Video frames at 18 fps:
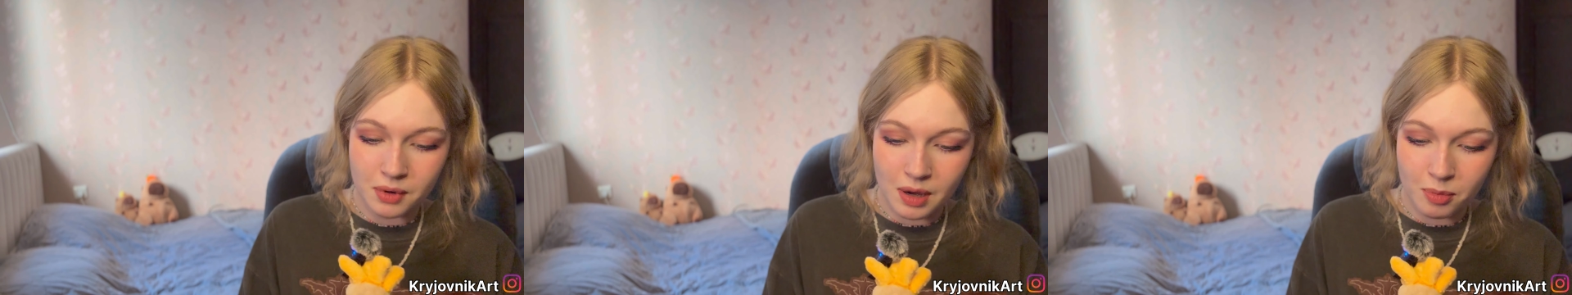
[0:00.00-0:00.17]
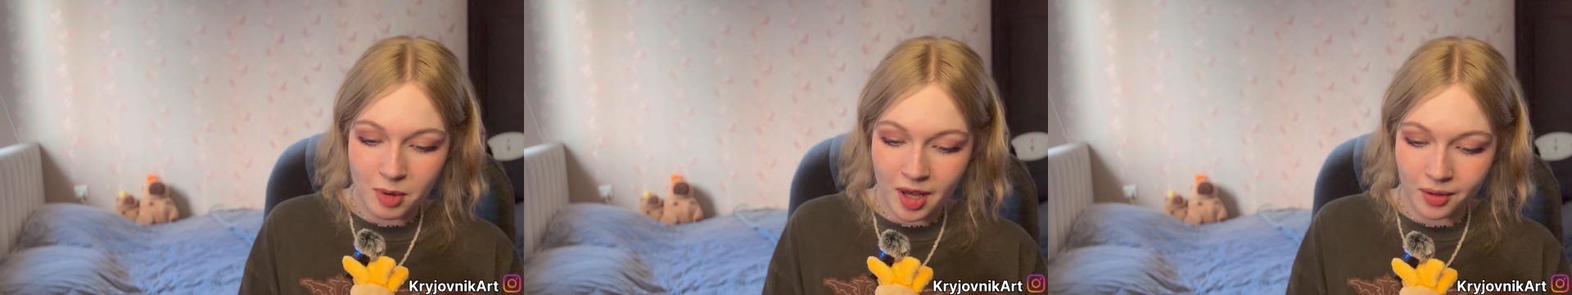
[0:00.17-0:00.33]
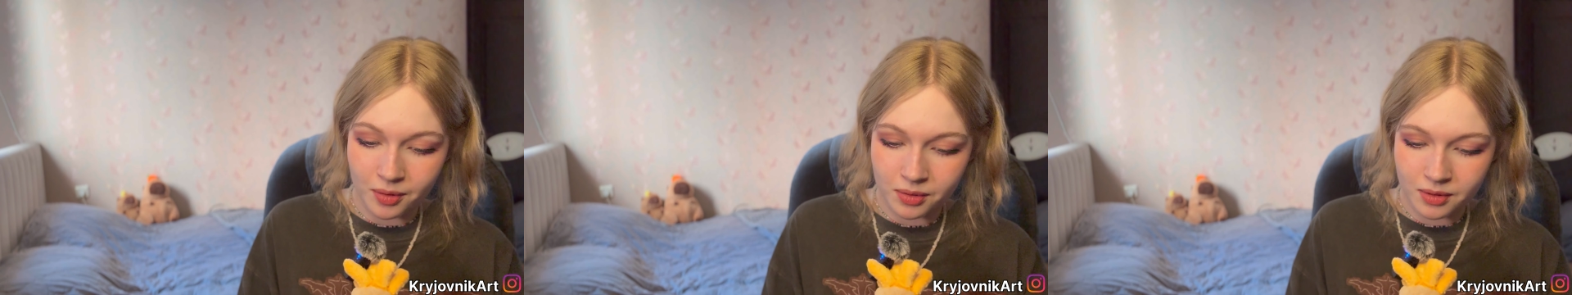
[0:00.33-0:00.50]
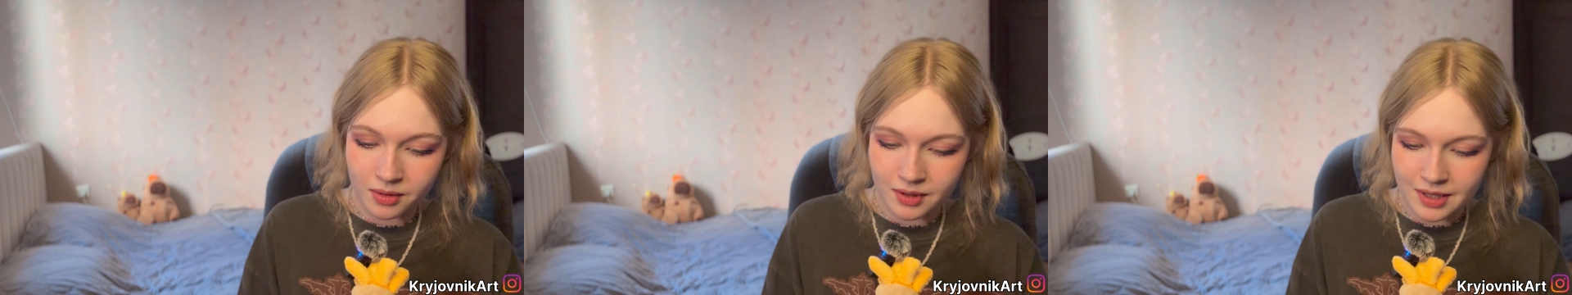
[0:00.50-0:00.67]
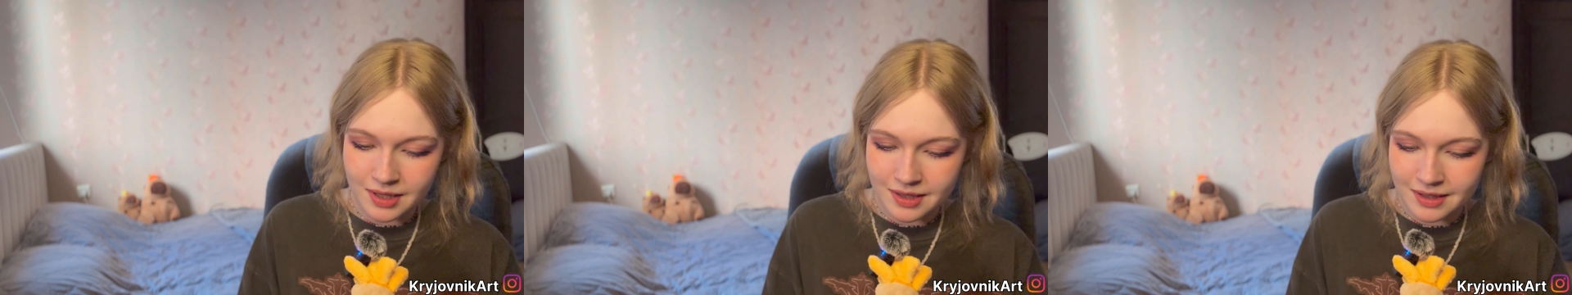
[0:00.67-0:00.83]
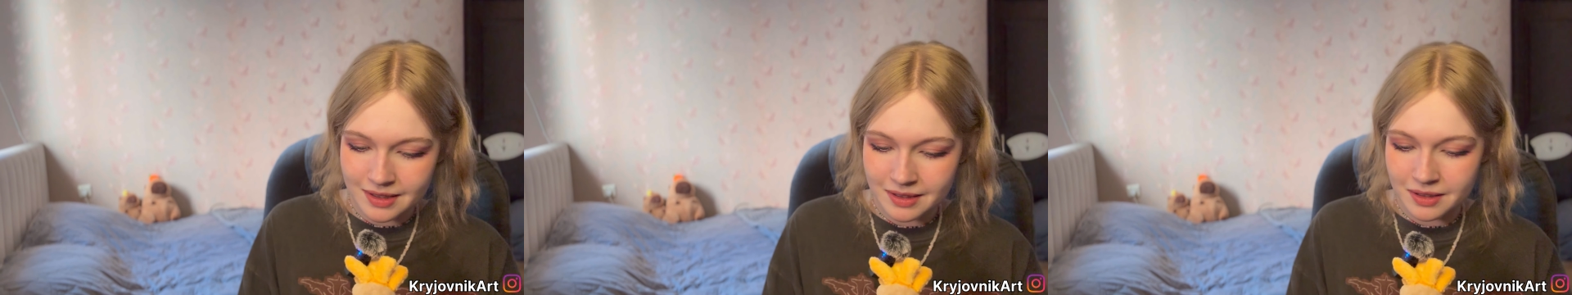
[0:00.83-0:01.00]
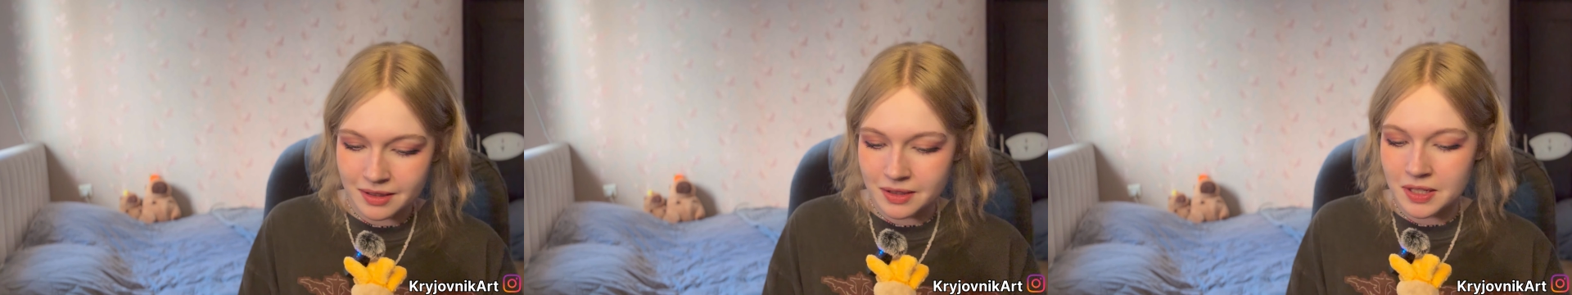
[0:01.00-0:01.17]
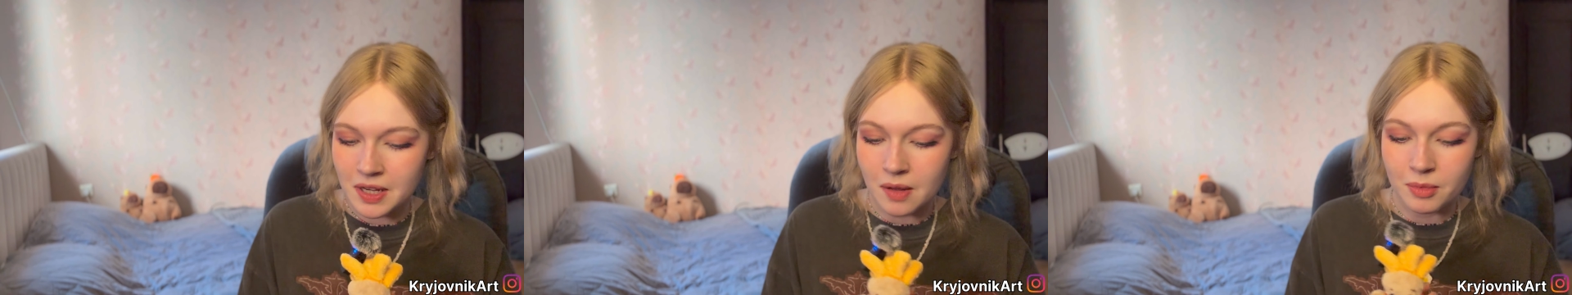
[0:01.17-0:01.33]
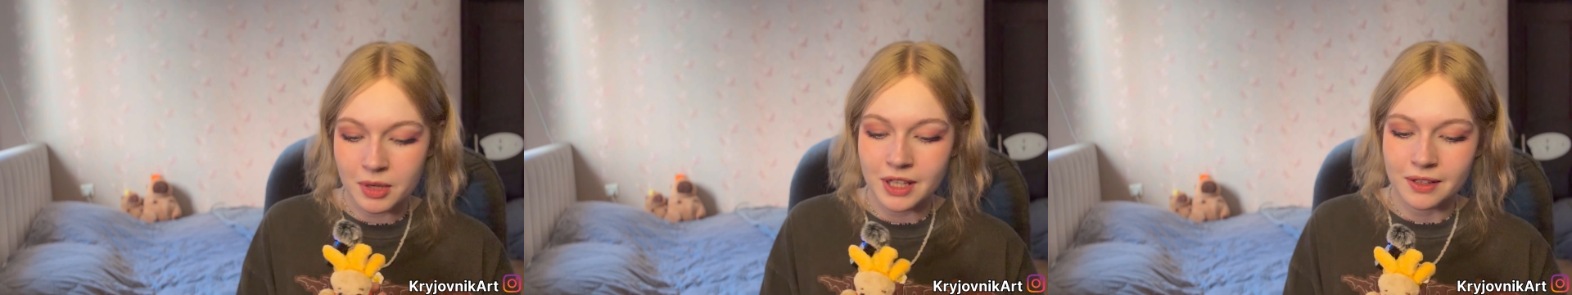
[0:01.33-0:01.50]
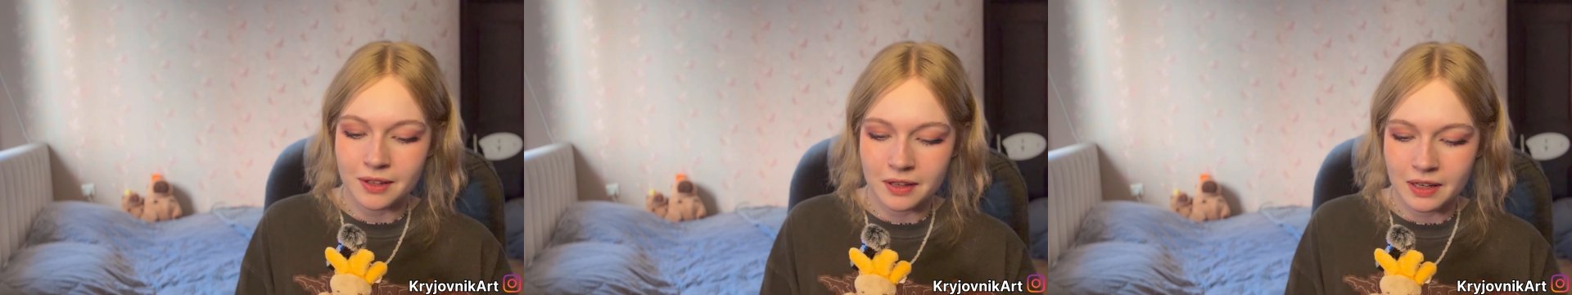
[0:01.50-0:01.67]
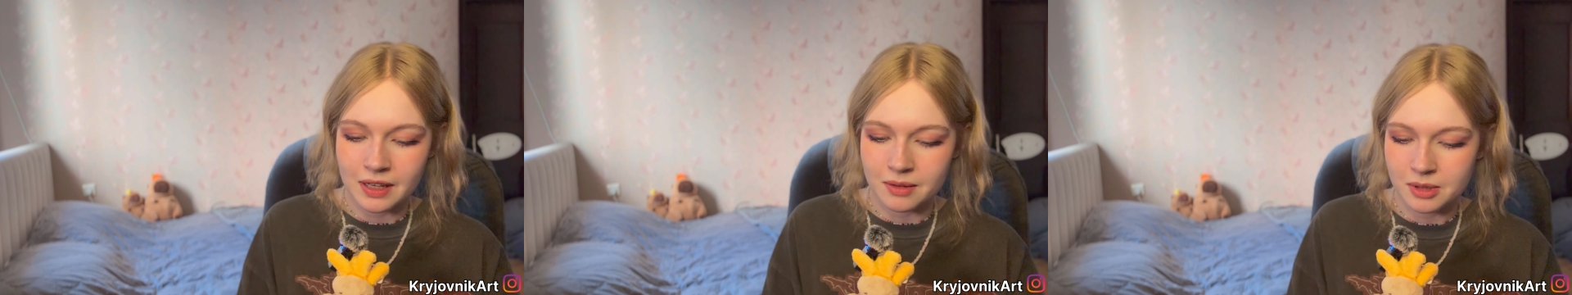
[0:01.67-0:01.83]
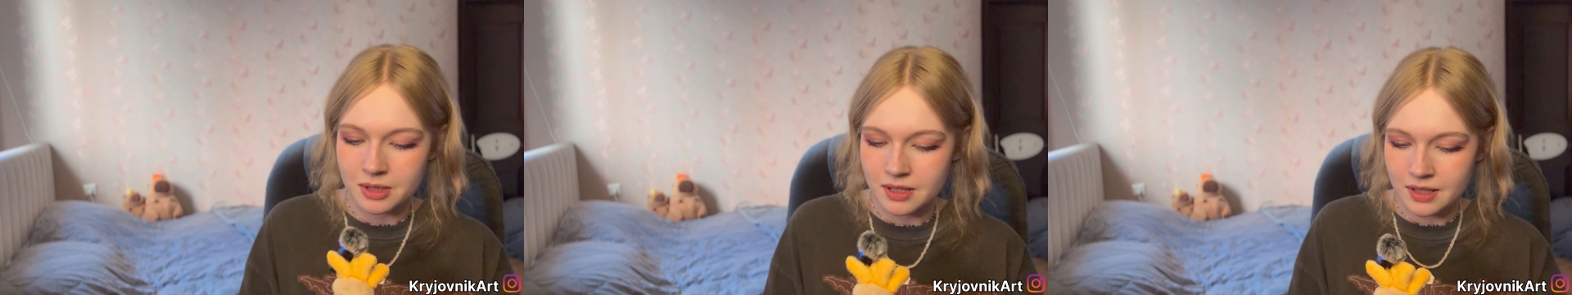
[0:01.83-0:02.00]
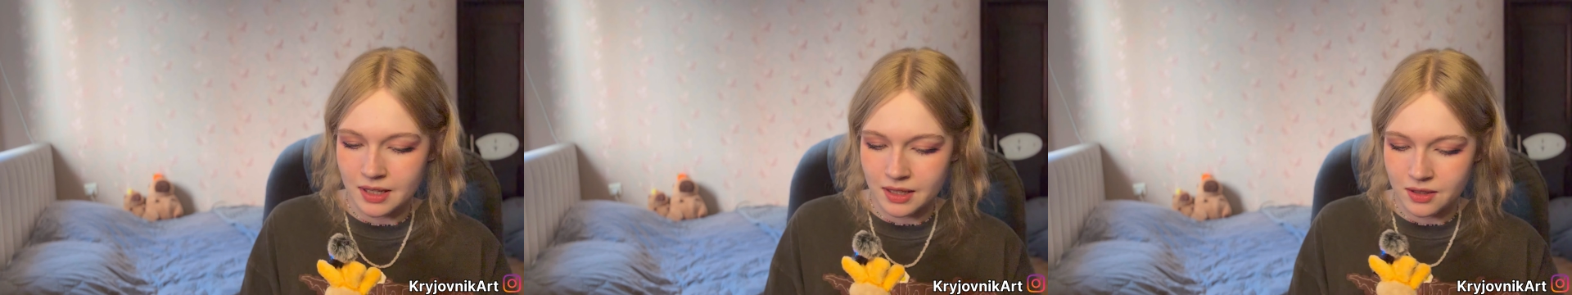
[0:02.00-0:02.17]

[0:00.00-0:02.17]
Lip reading: about this, tell me in the comments.